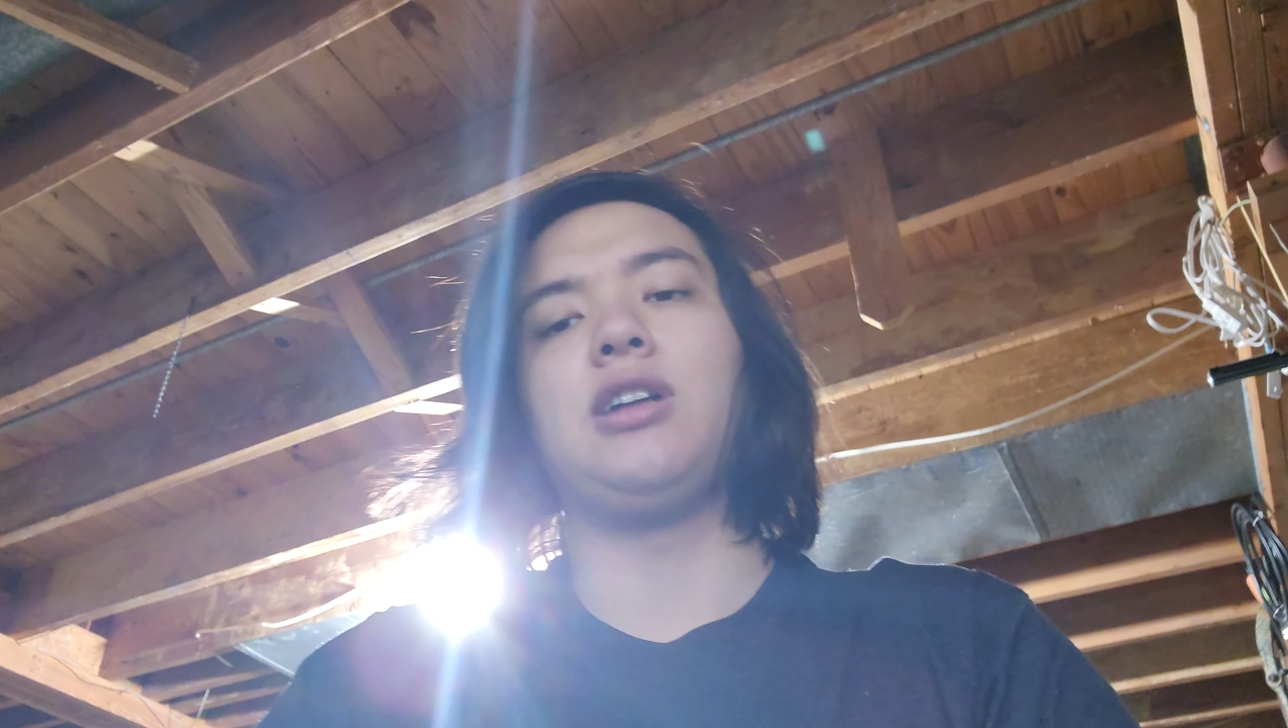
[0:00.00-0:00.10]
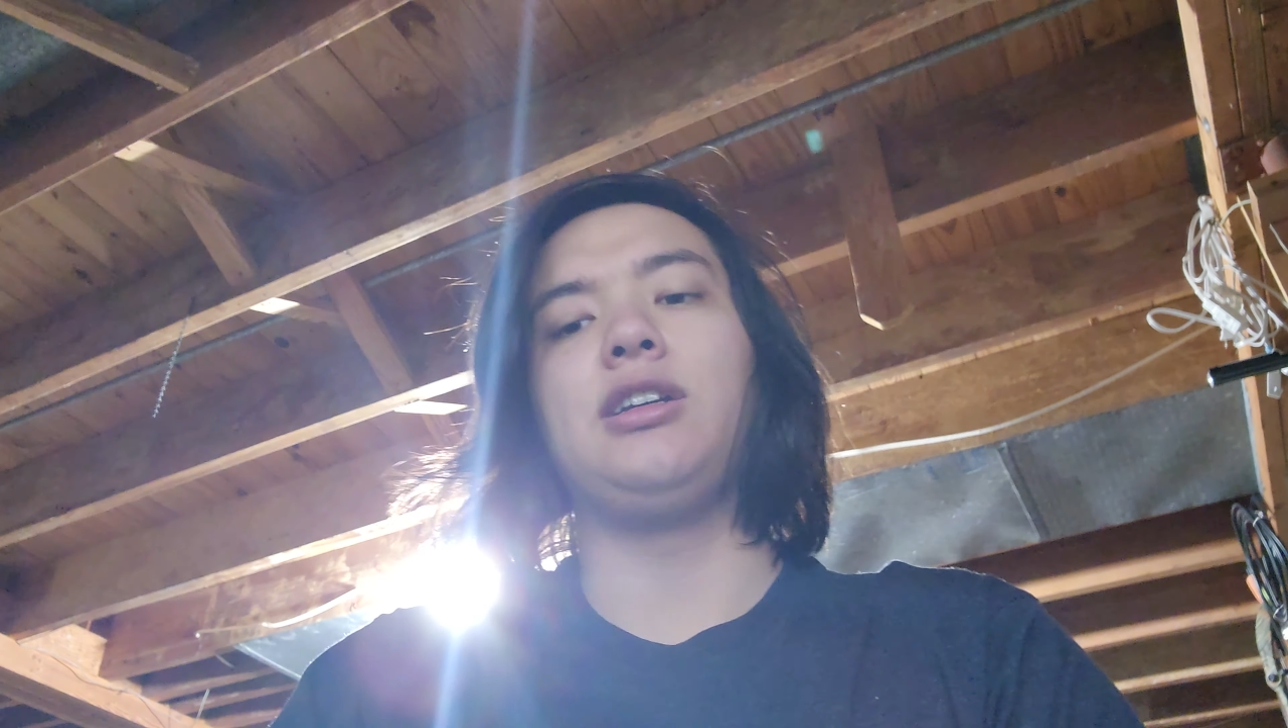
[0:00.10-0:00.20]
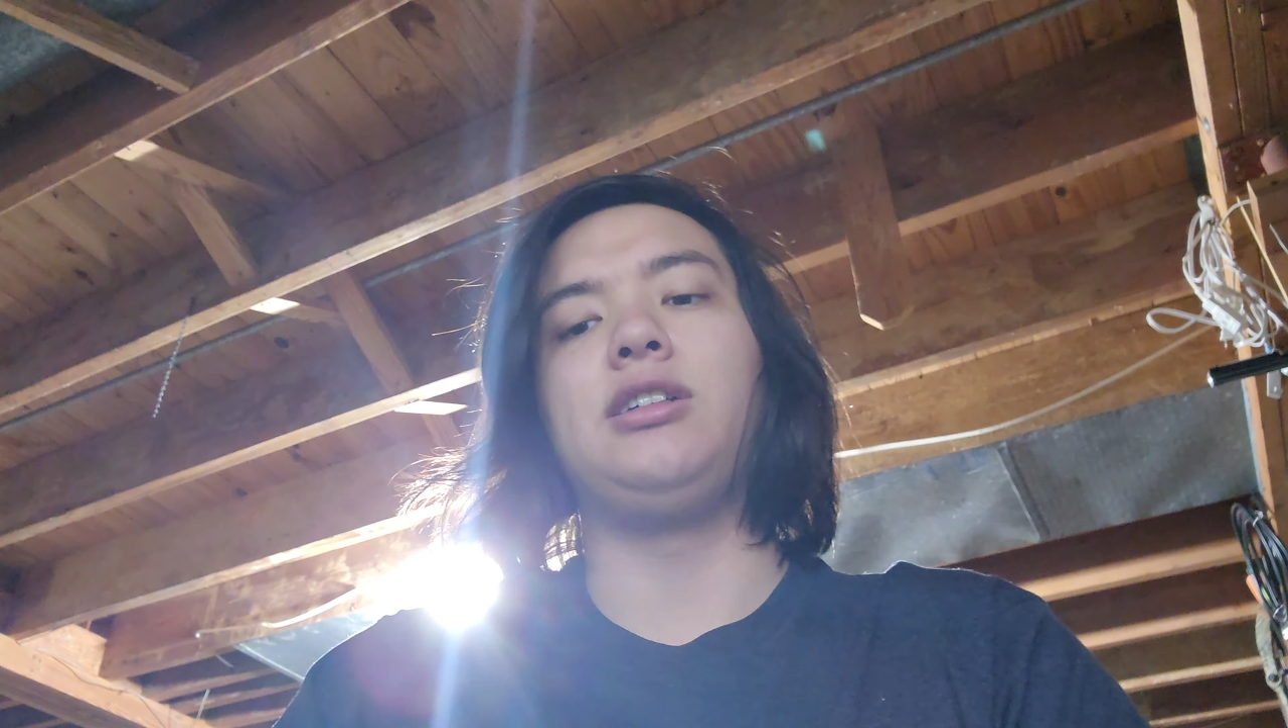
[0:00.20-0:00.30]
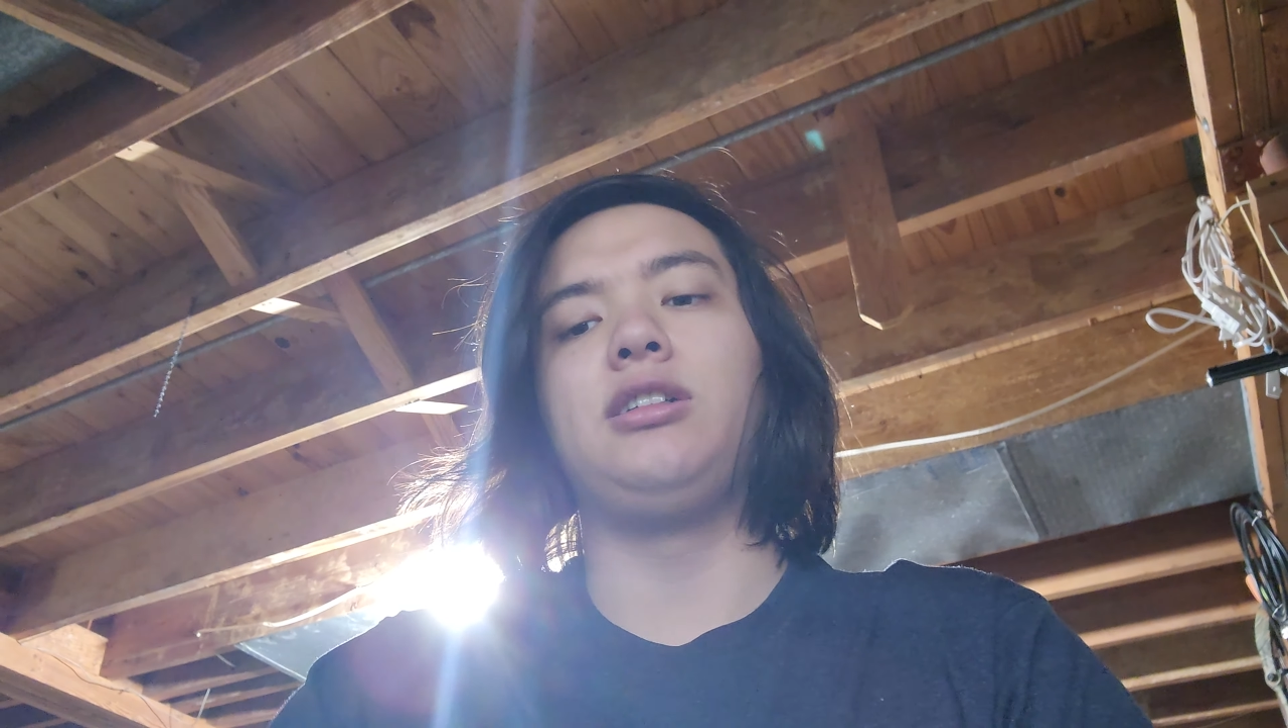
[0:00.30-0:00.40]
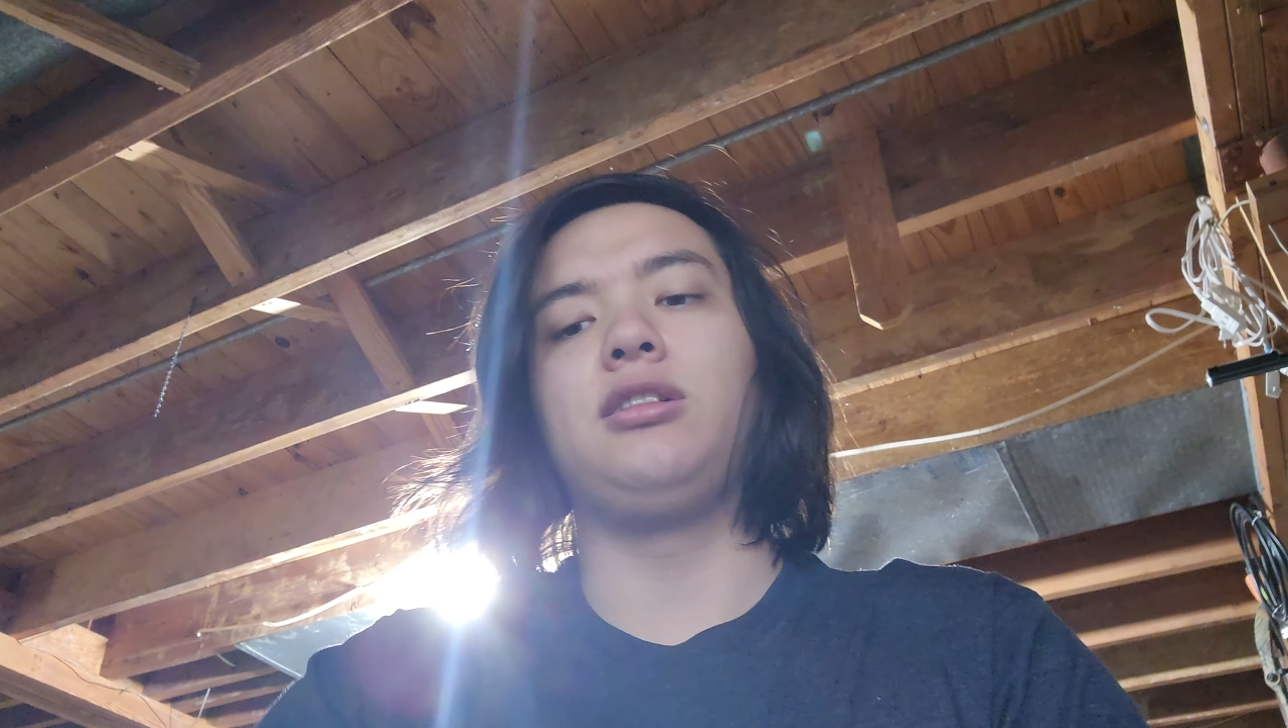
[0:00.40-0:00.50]
allow
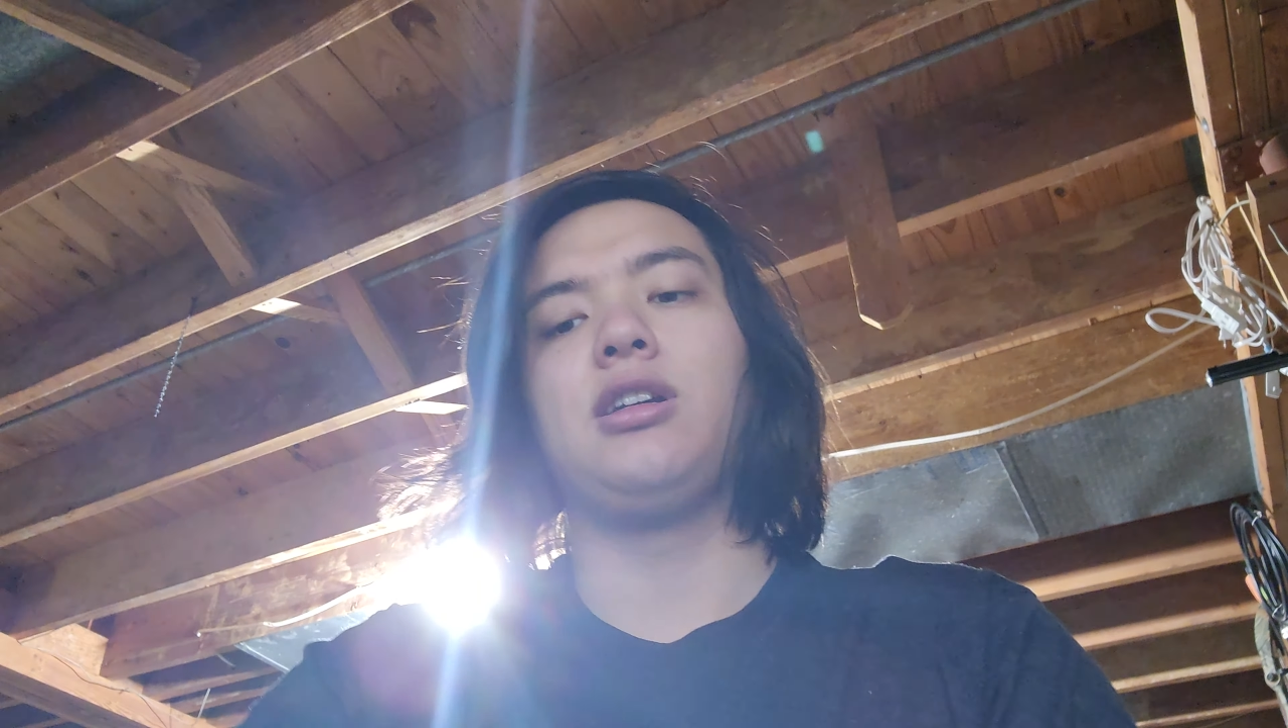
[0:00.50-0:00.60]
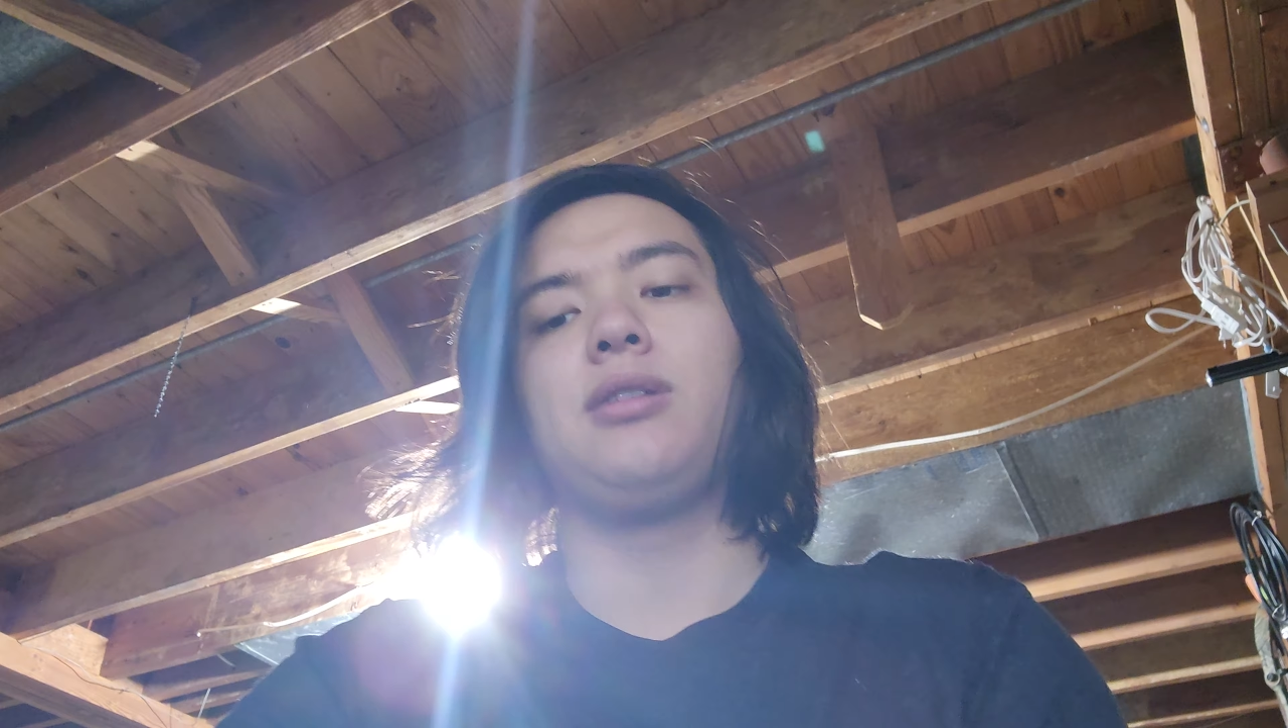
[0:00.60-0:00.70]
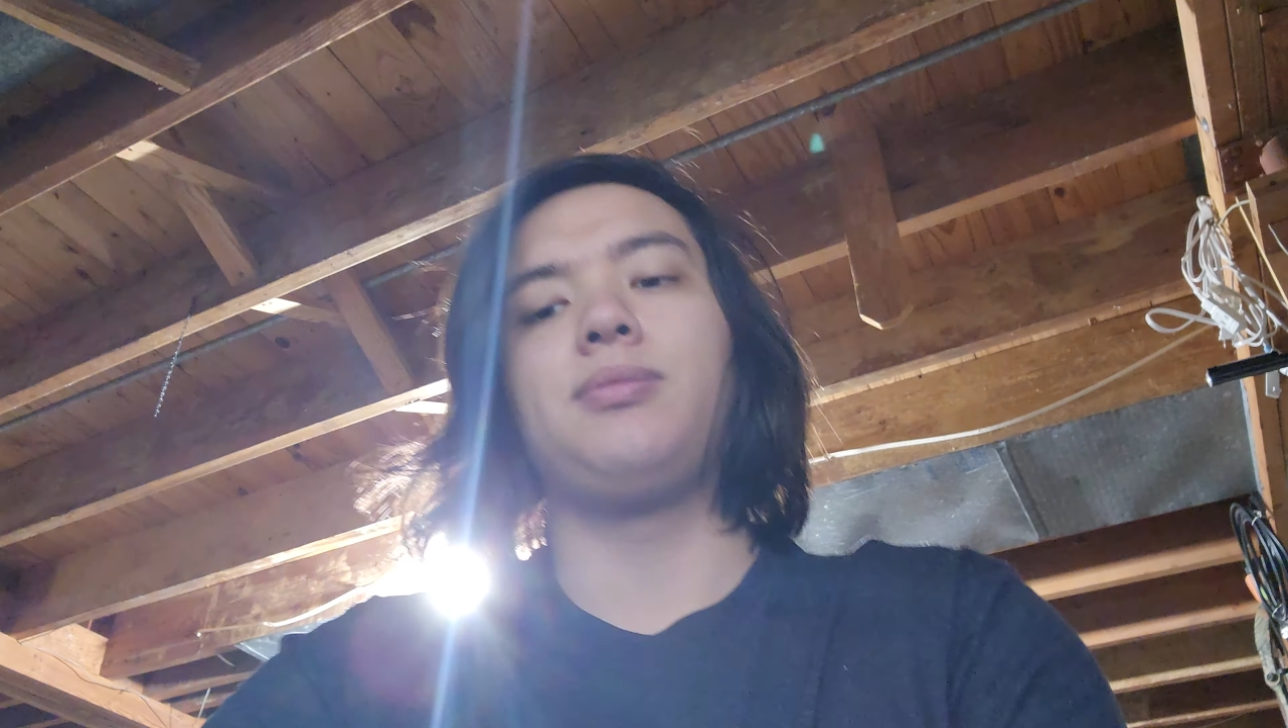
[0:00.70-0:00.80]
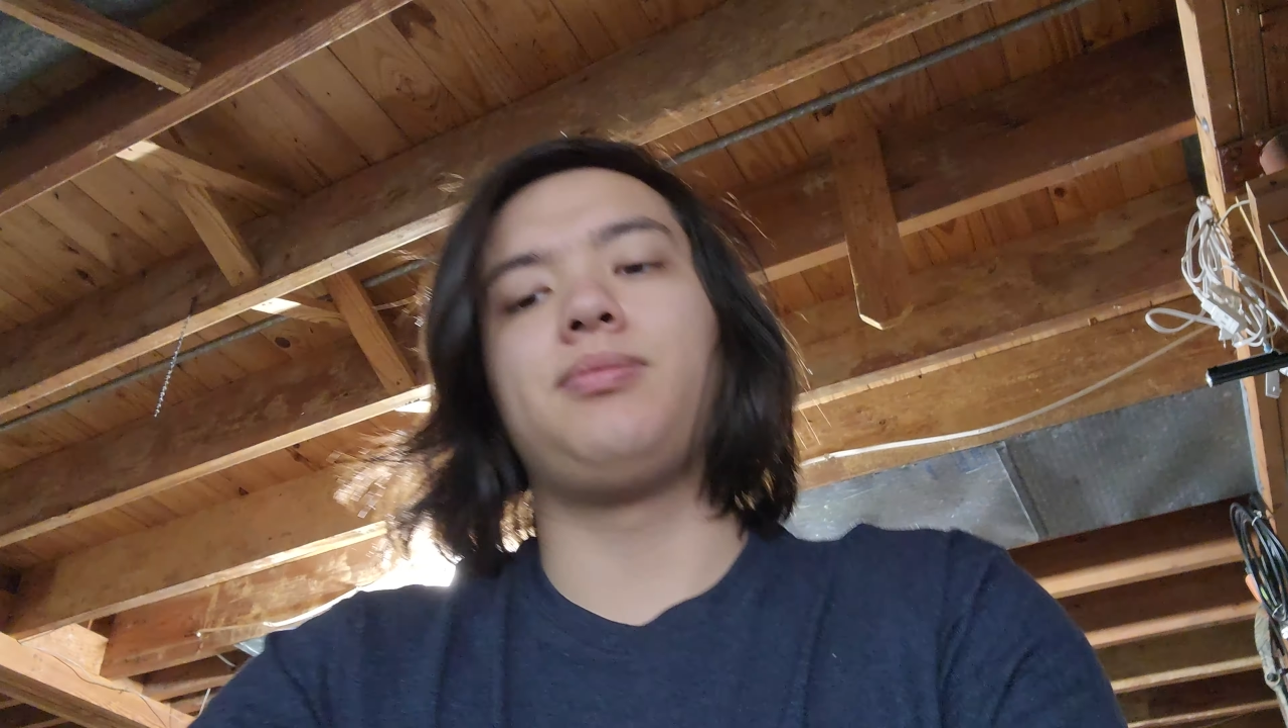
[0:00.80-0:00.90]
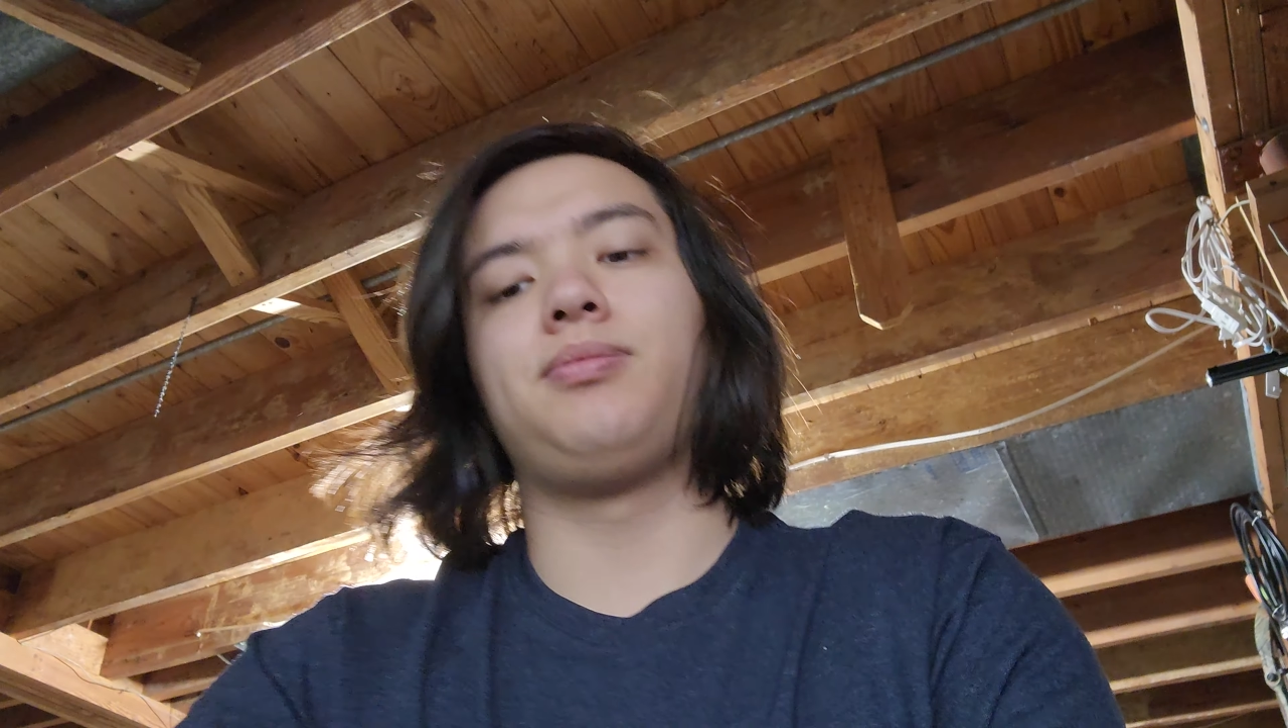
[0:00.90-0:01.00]
you to do that.